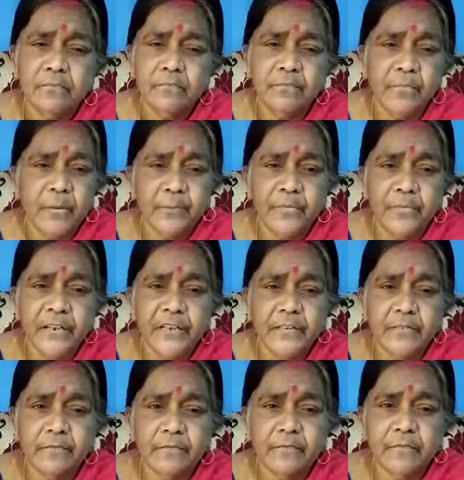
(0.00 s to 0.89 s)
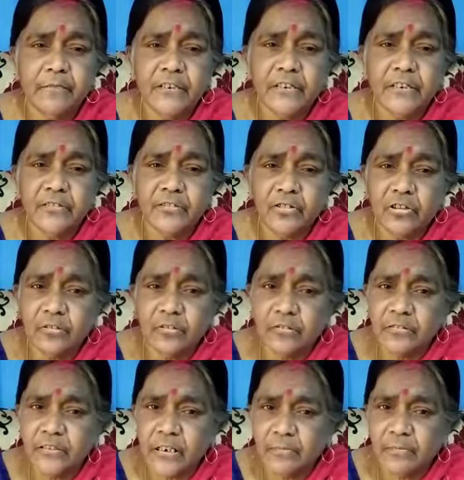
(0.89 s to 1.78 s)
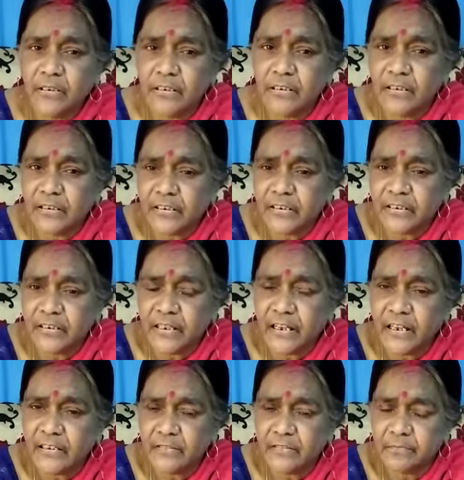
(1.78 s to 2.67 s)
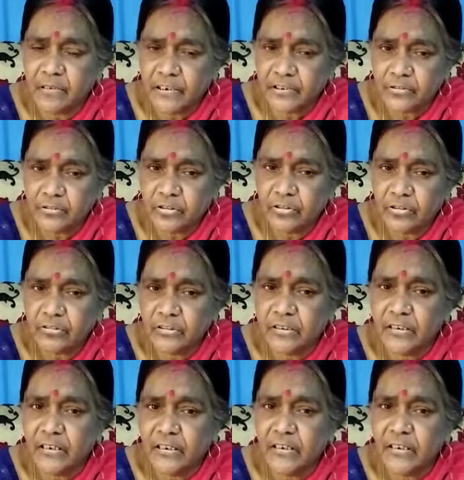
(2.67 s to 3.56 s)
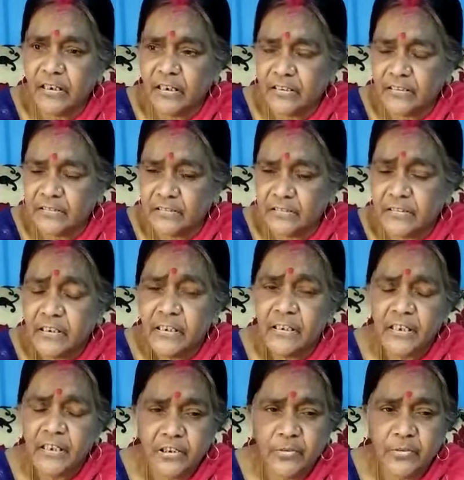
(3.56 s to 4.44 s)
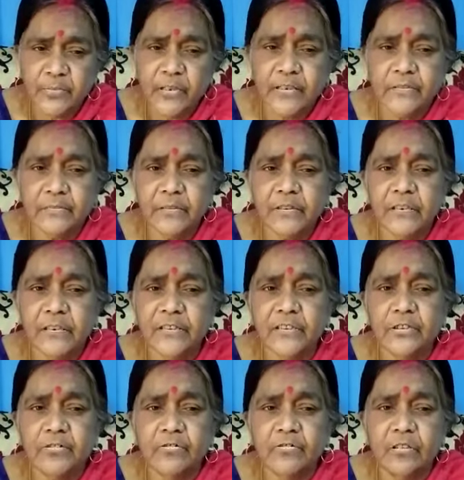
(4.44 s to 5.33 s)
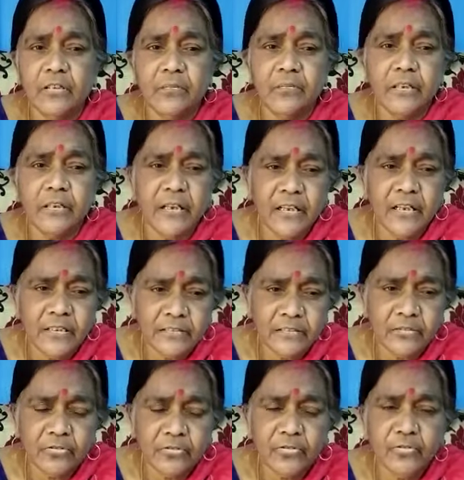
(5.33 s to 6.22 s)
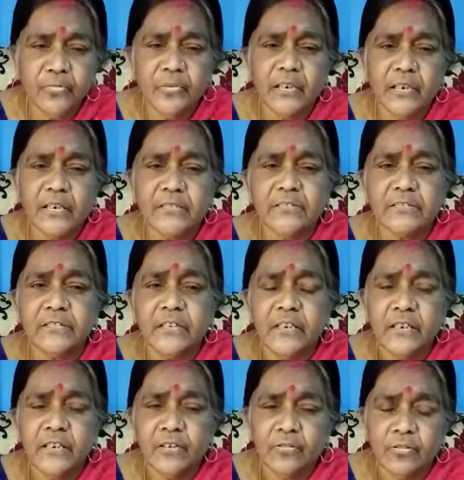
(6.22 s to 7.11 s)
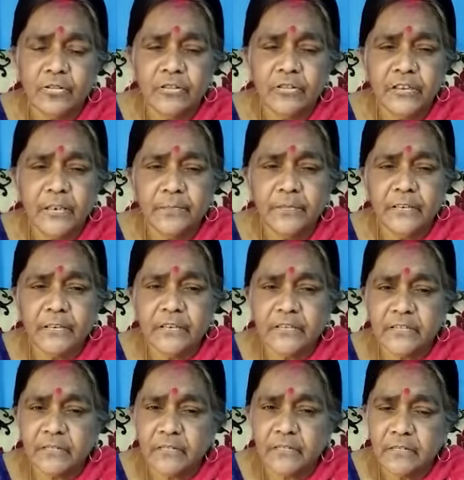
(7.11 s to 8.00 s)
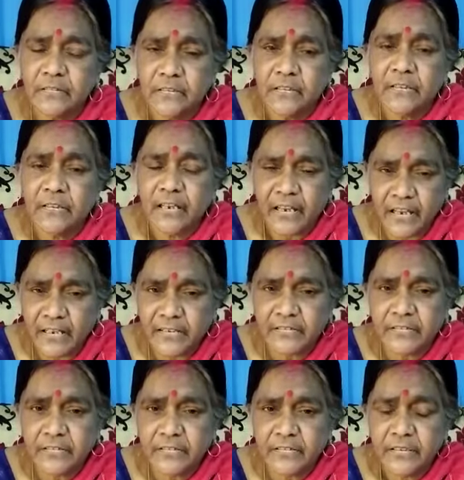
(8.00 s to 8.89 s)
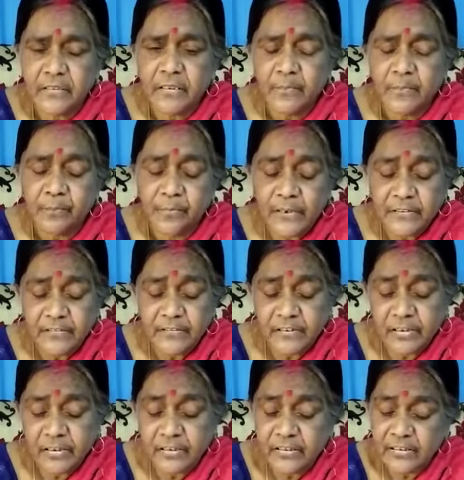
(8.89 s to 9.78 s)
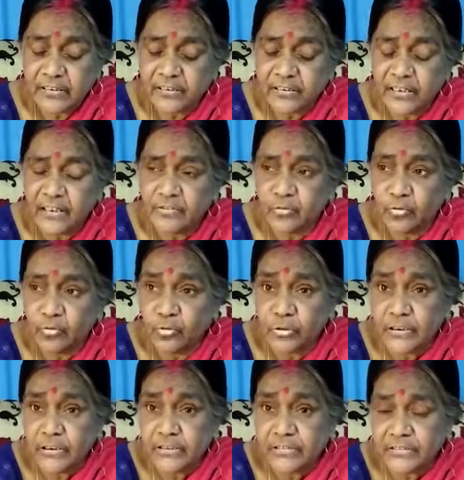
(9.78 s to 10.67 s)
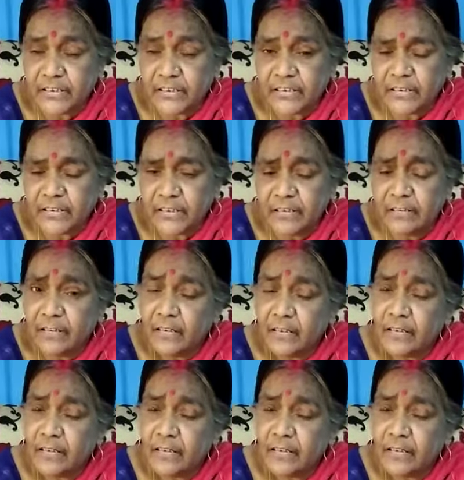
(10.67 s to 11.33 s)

membrane. It is not double layered as mitochondria, as endoplasmic reticulum, as chloroplast, Golgi apparatus has. But it has only single